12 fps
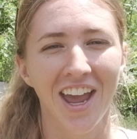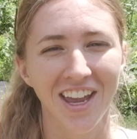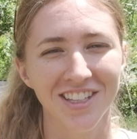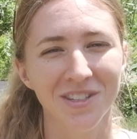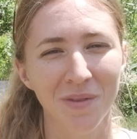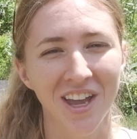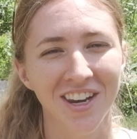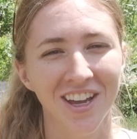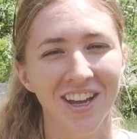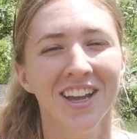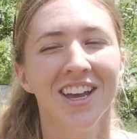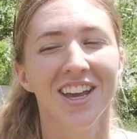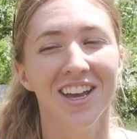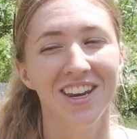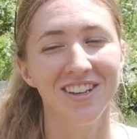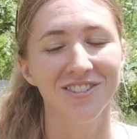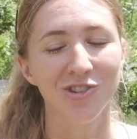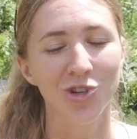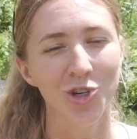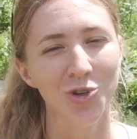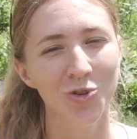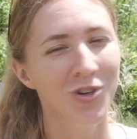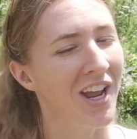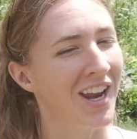it's Amanda. It is
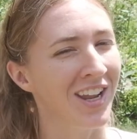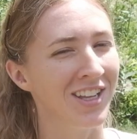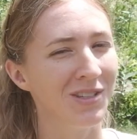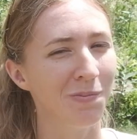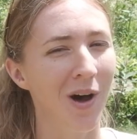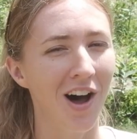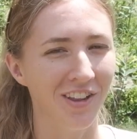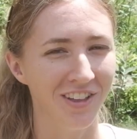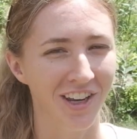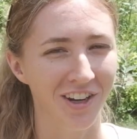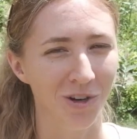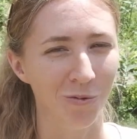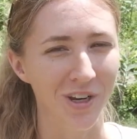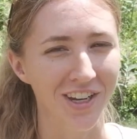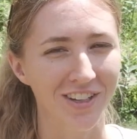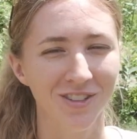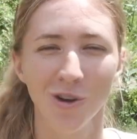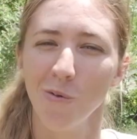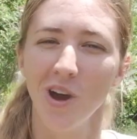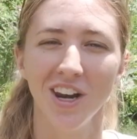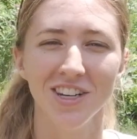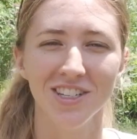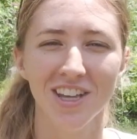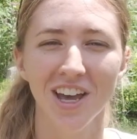June and it's Pollinator Week, so I wanted
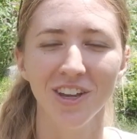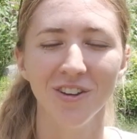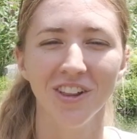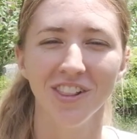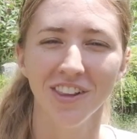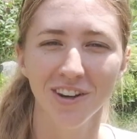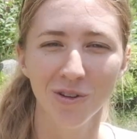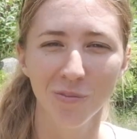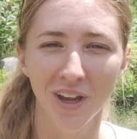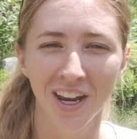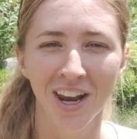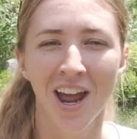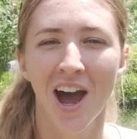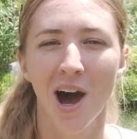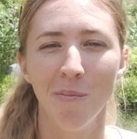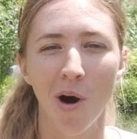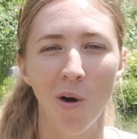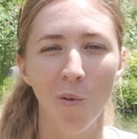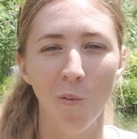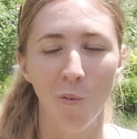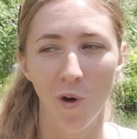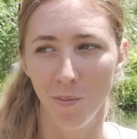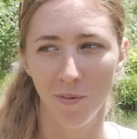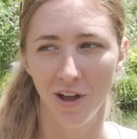to tell you a little bit about
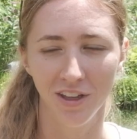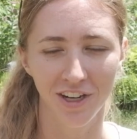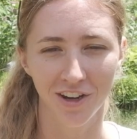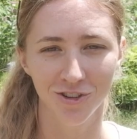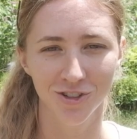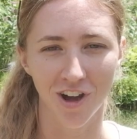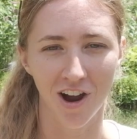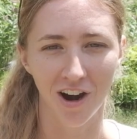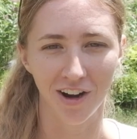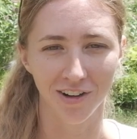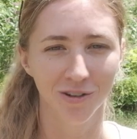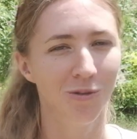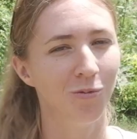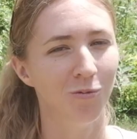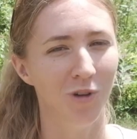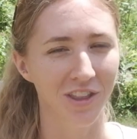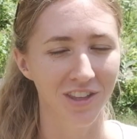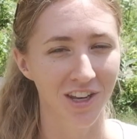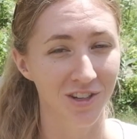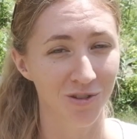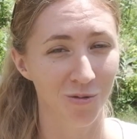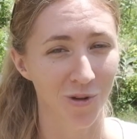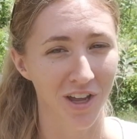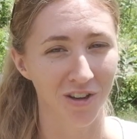what pollinators are, what they do
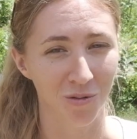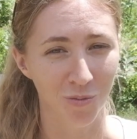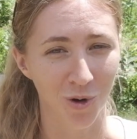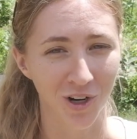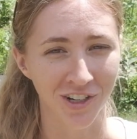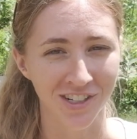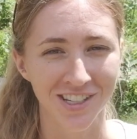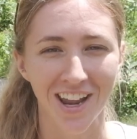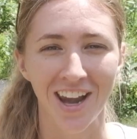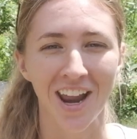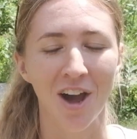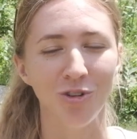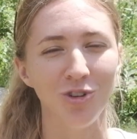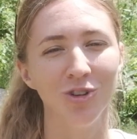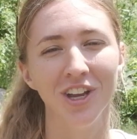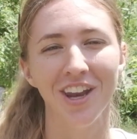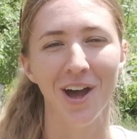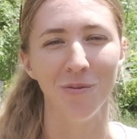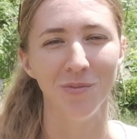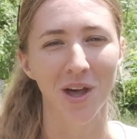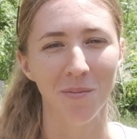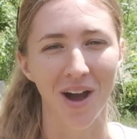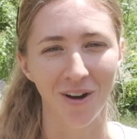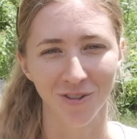and why they're important, and how you can help
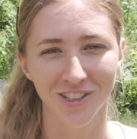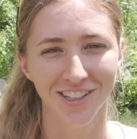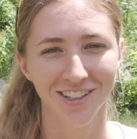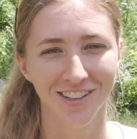them out.